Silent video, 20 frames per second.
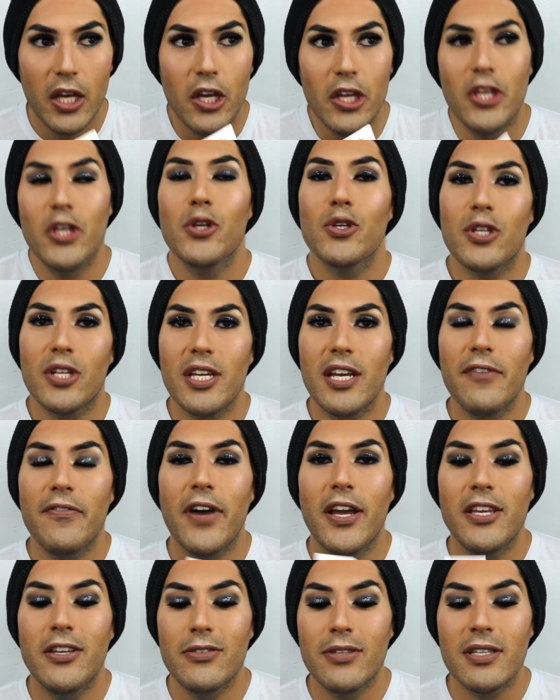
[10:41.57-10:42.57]
Usually if
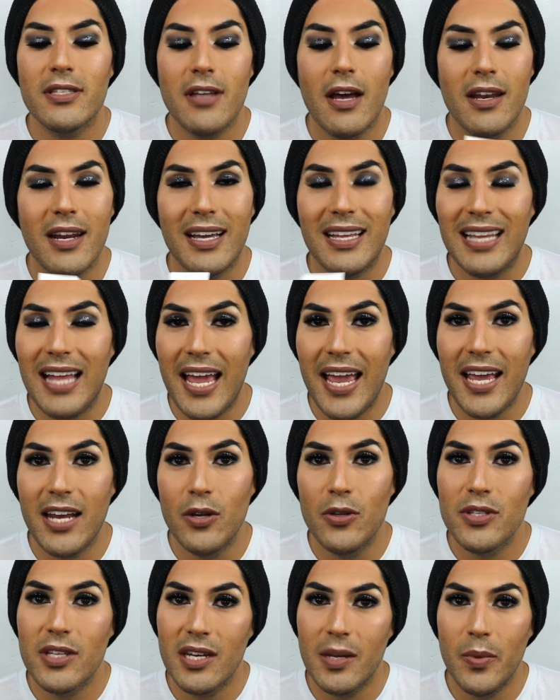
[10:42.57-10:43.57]
I use this on a
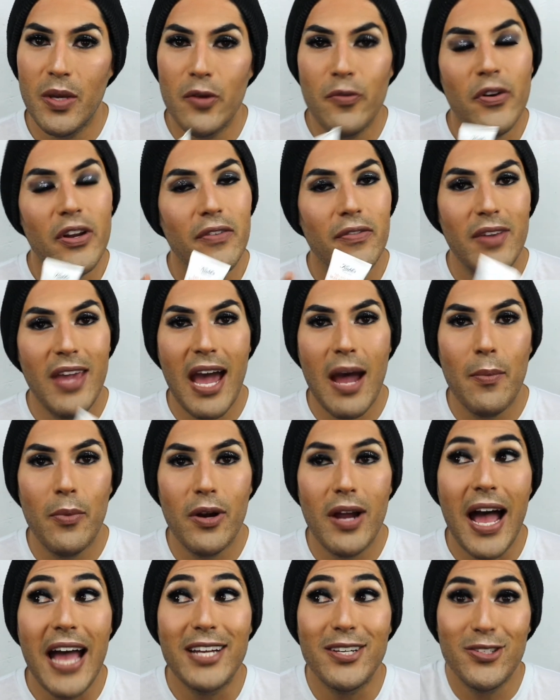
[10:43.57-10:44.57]
client who's gonna be in front of
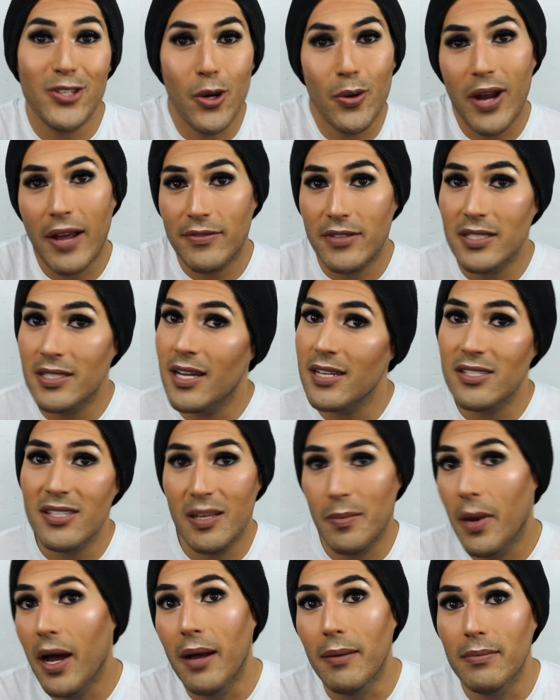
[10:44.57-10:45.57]
camera, I don't have to touch
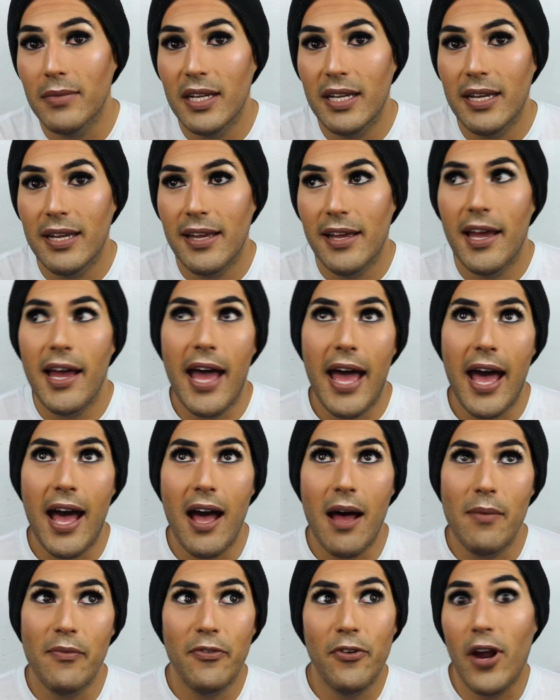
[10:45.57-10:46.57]
them up
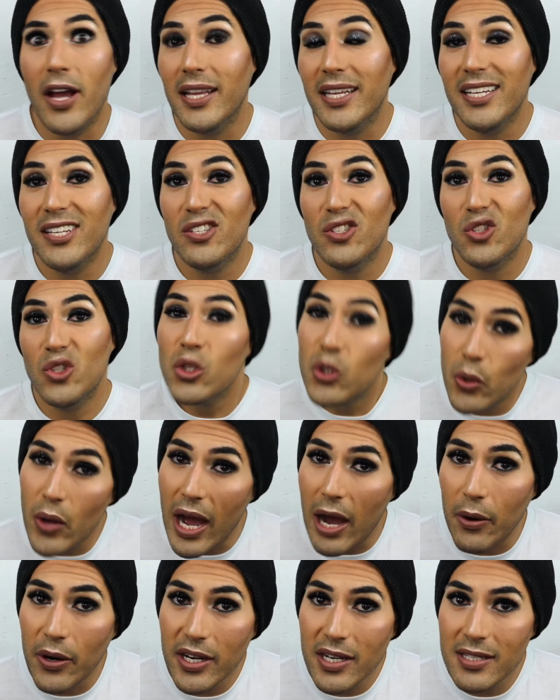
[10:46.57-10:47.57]
for at least 2
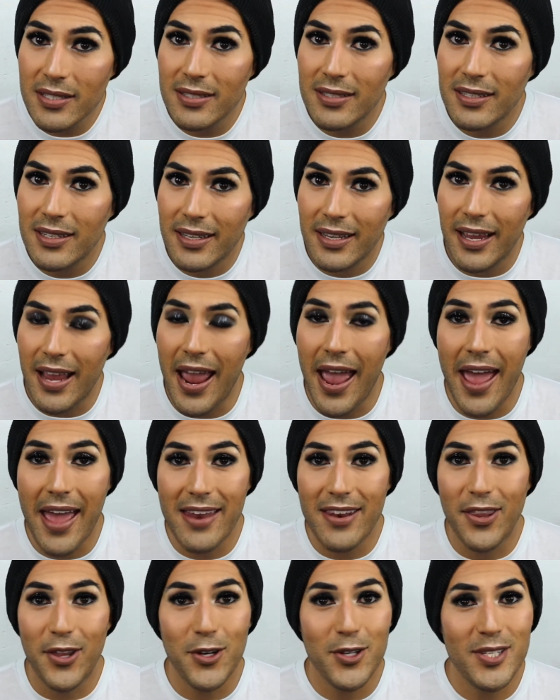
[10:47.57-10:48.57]
hours
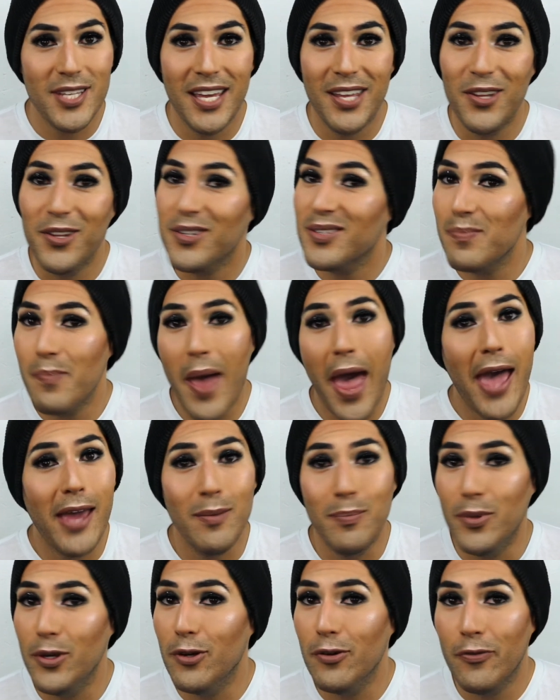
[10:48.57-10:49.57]
and their skin looks matte
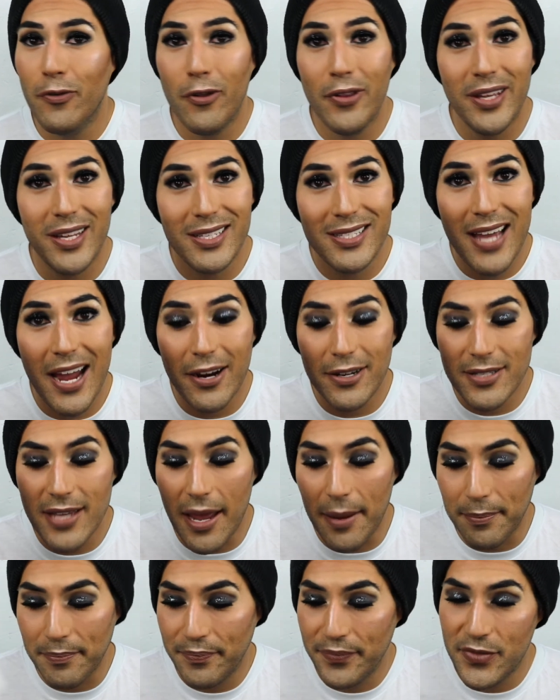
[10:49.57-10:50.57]
and beautiful the entire
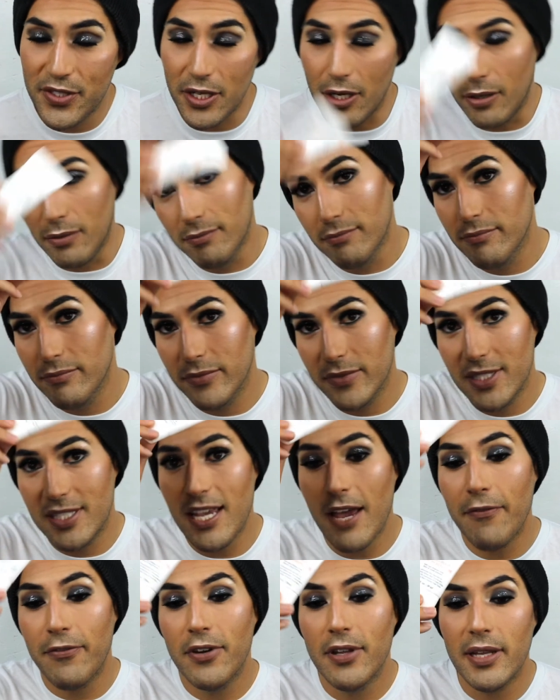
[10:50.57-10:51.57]
time. So
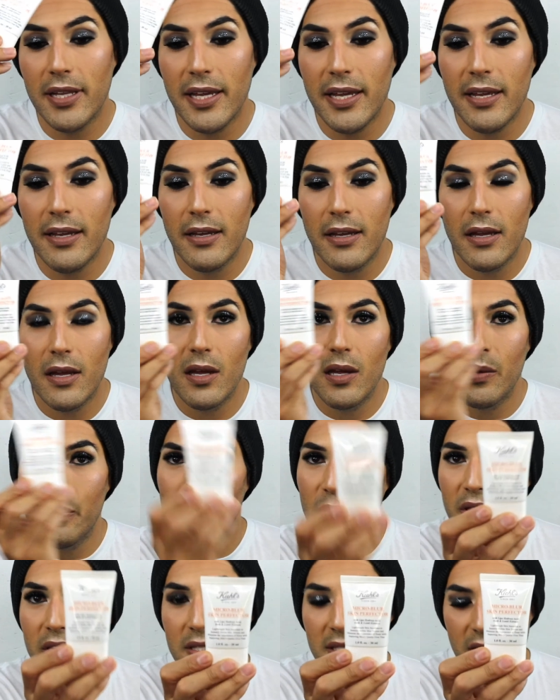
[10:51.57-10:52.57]
definitely
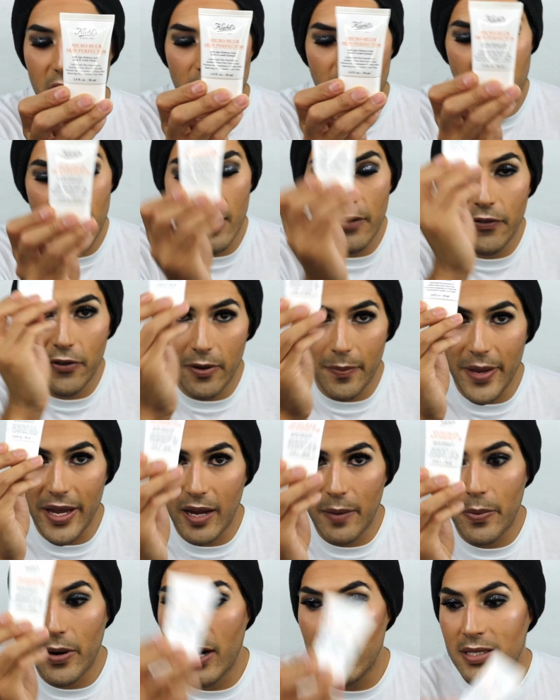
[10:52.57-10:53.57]
put this in your kit if you're a
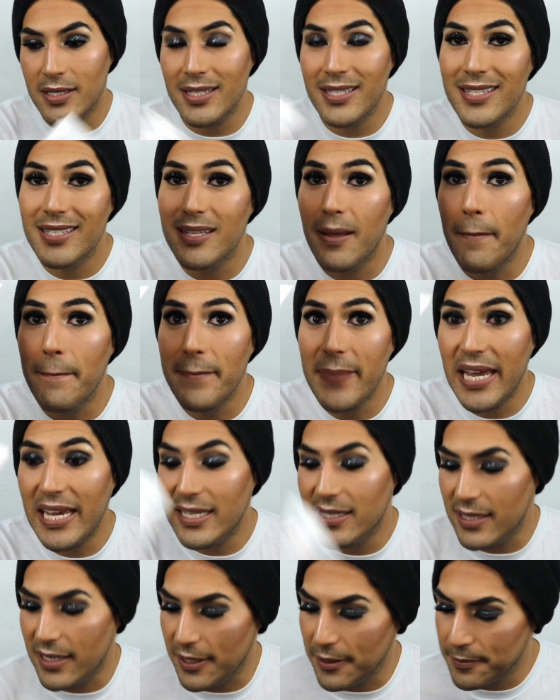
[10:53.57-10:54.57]
makeup artist, this is
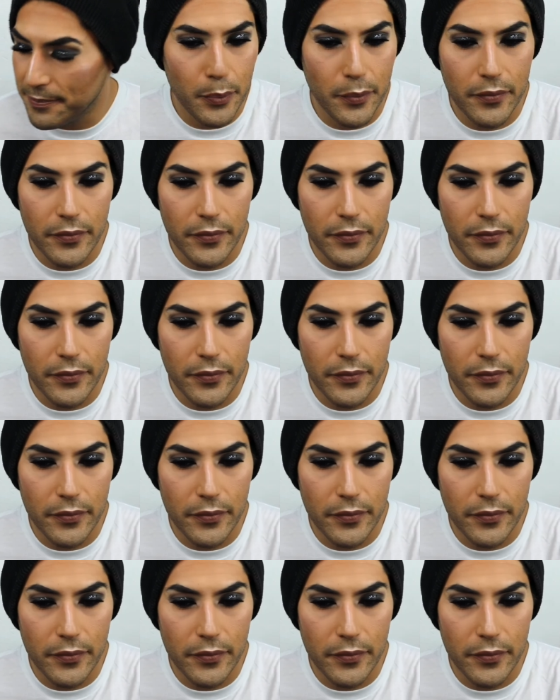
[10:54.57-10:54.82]
amazing.